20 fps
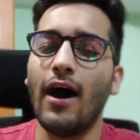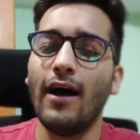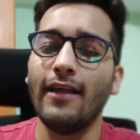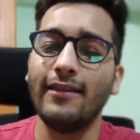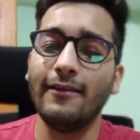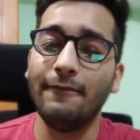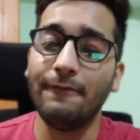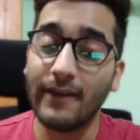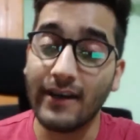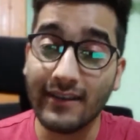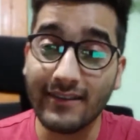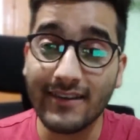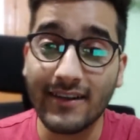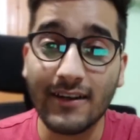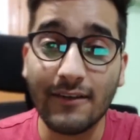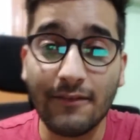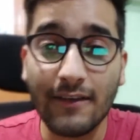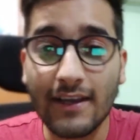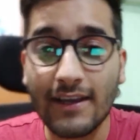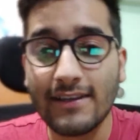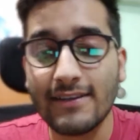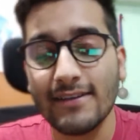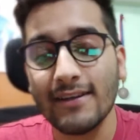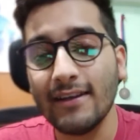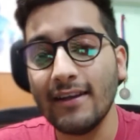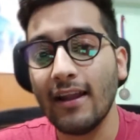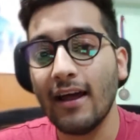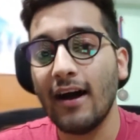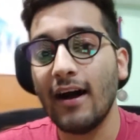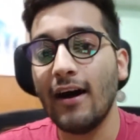Uh, the first
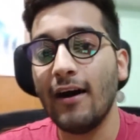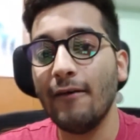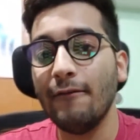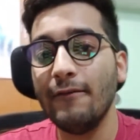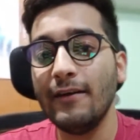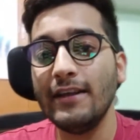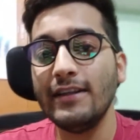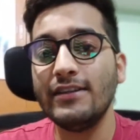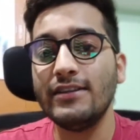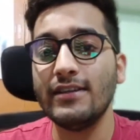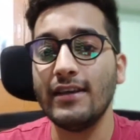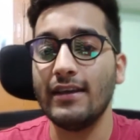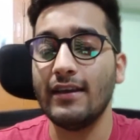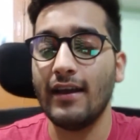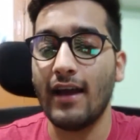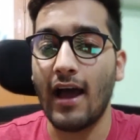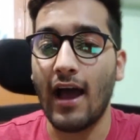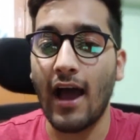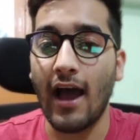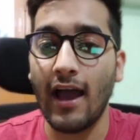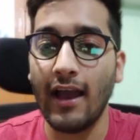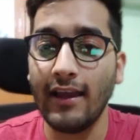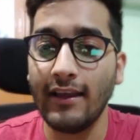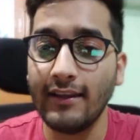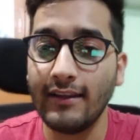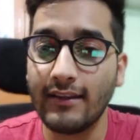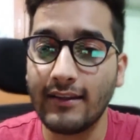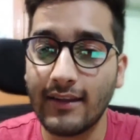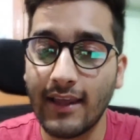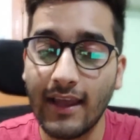certification uh, which
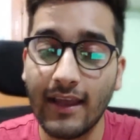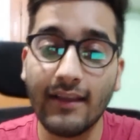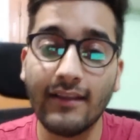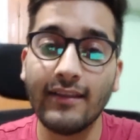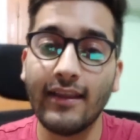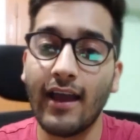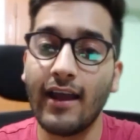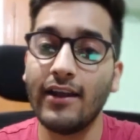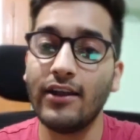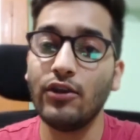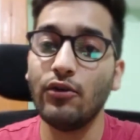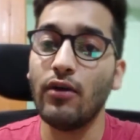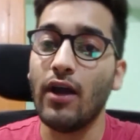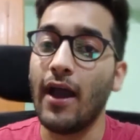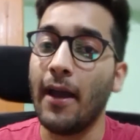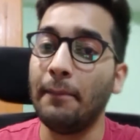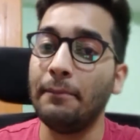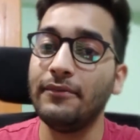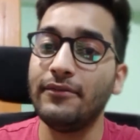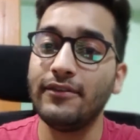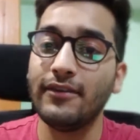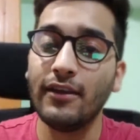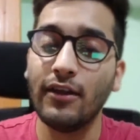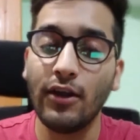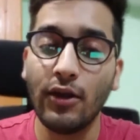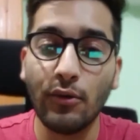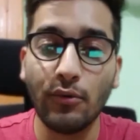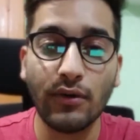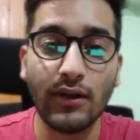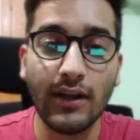I think that you
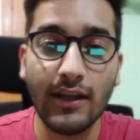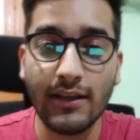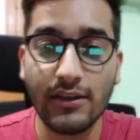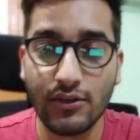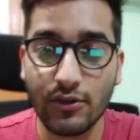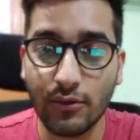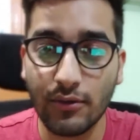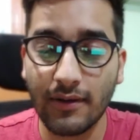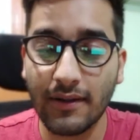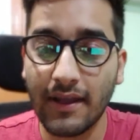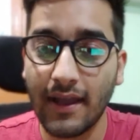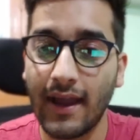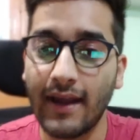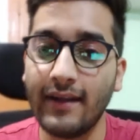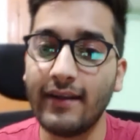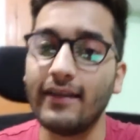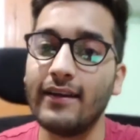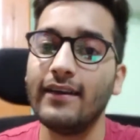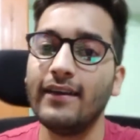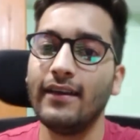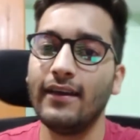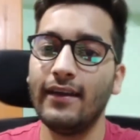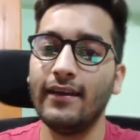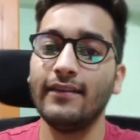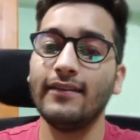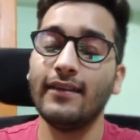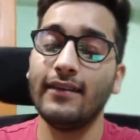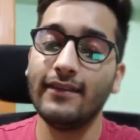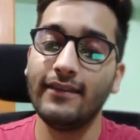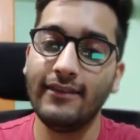absolutely should get
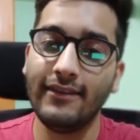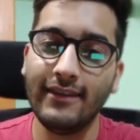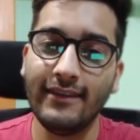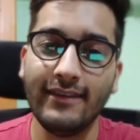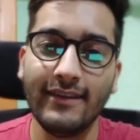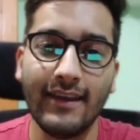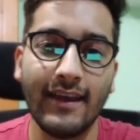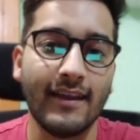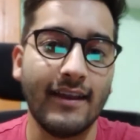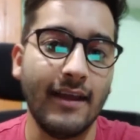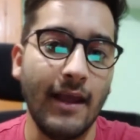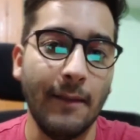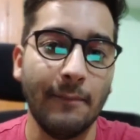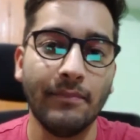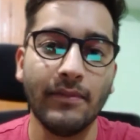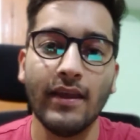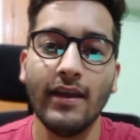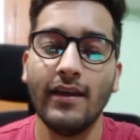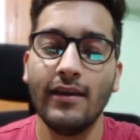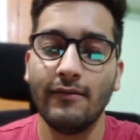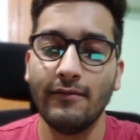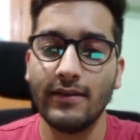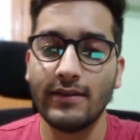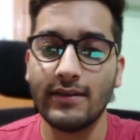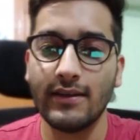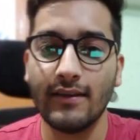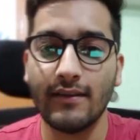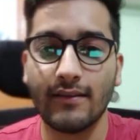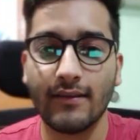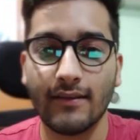is C C N A,
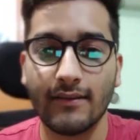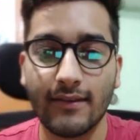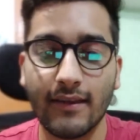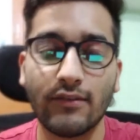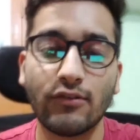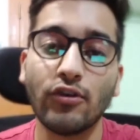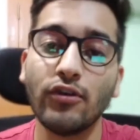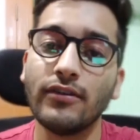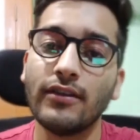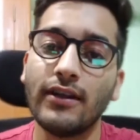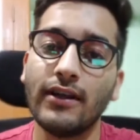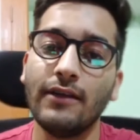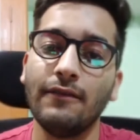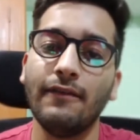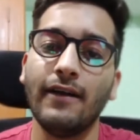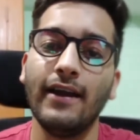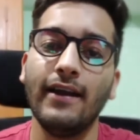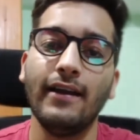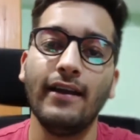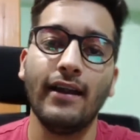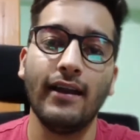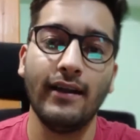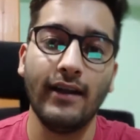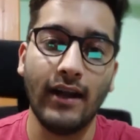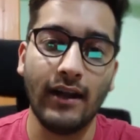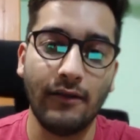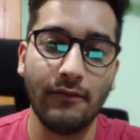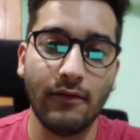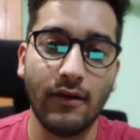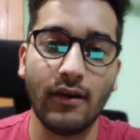which is Cisco Certified
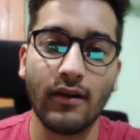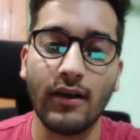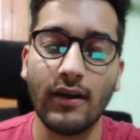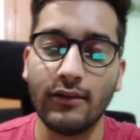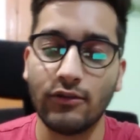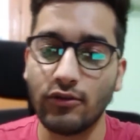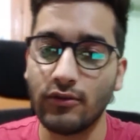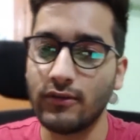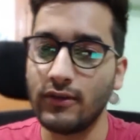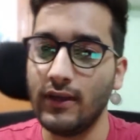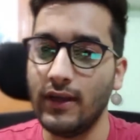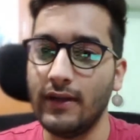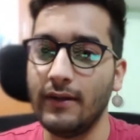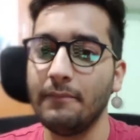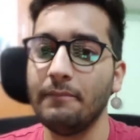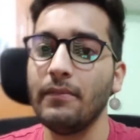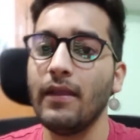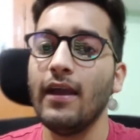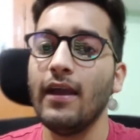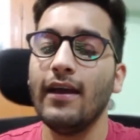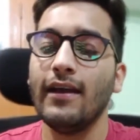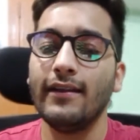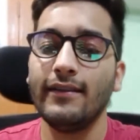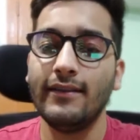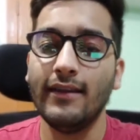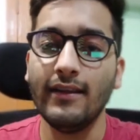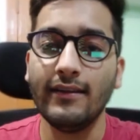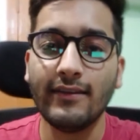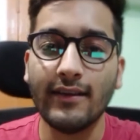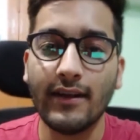Network Associate.
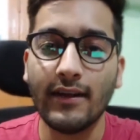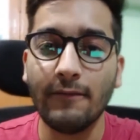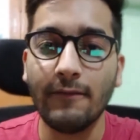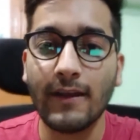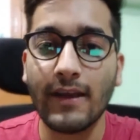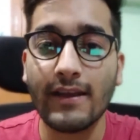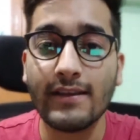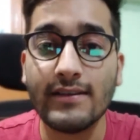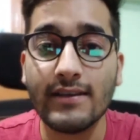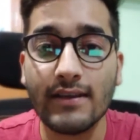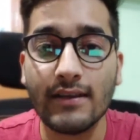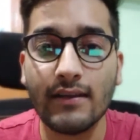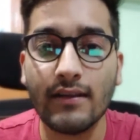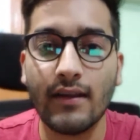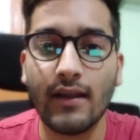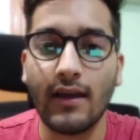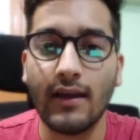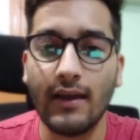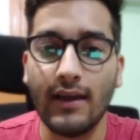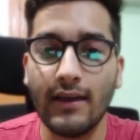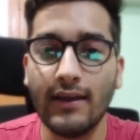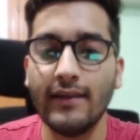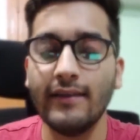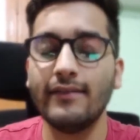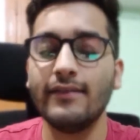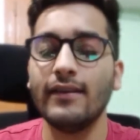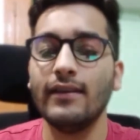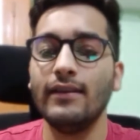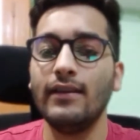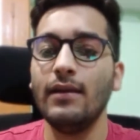This certification
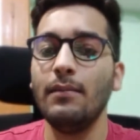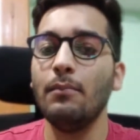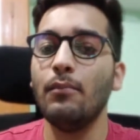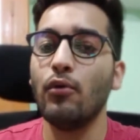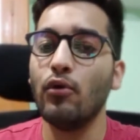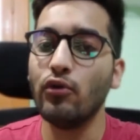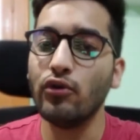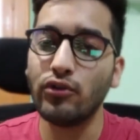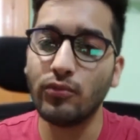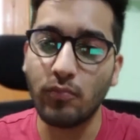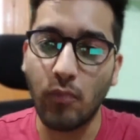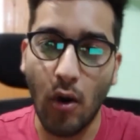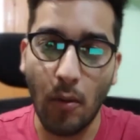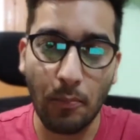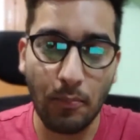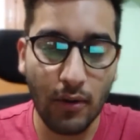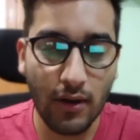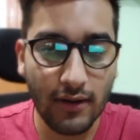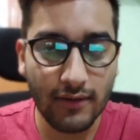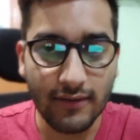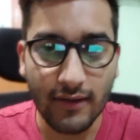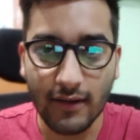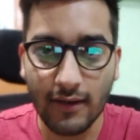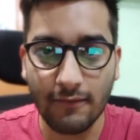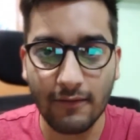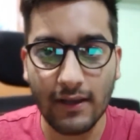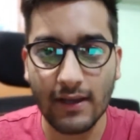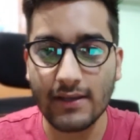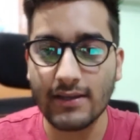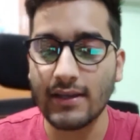is the most popular
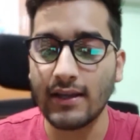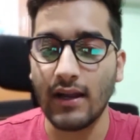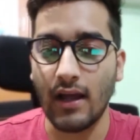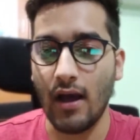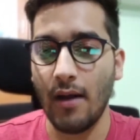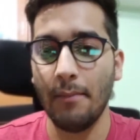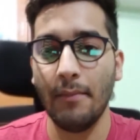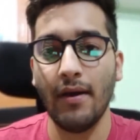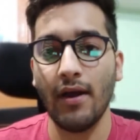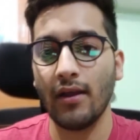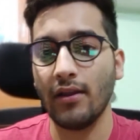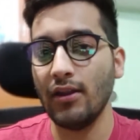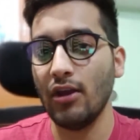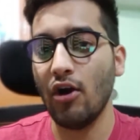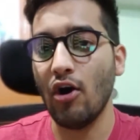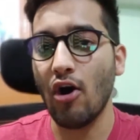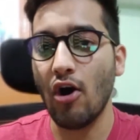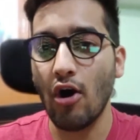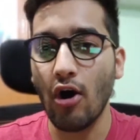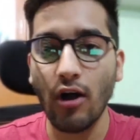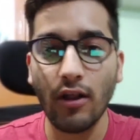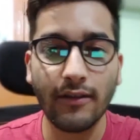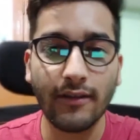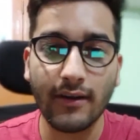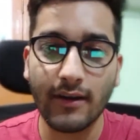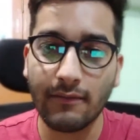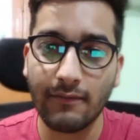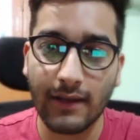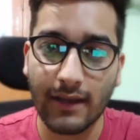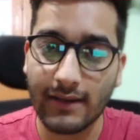certification among the all
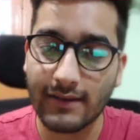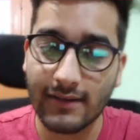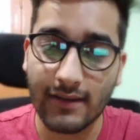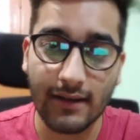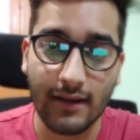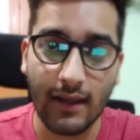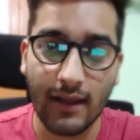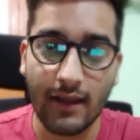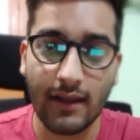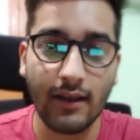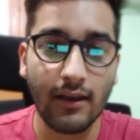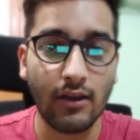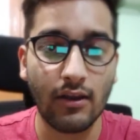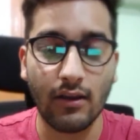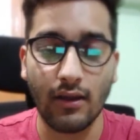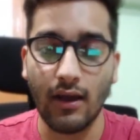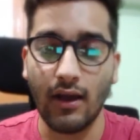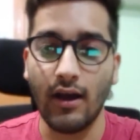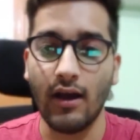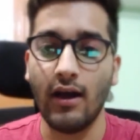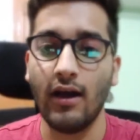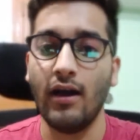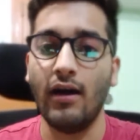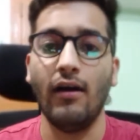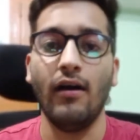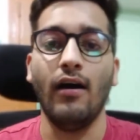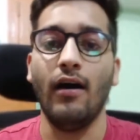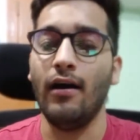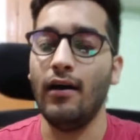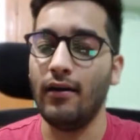certification in
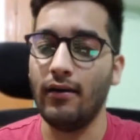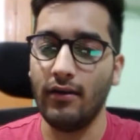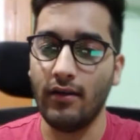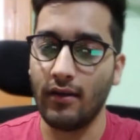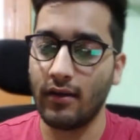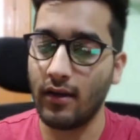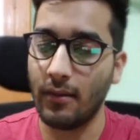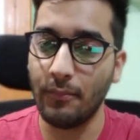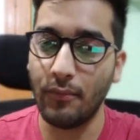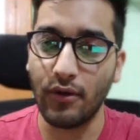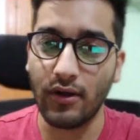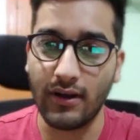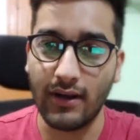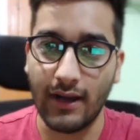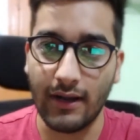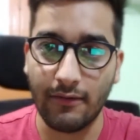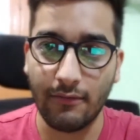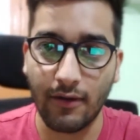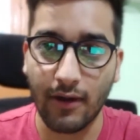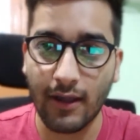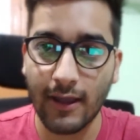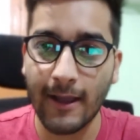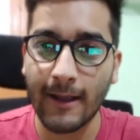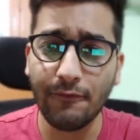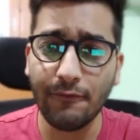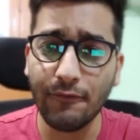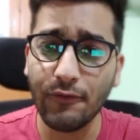uh, computer networking.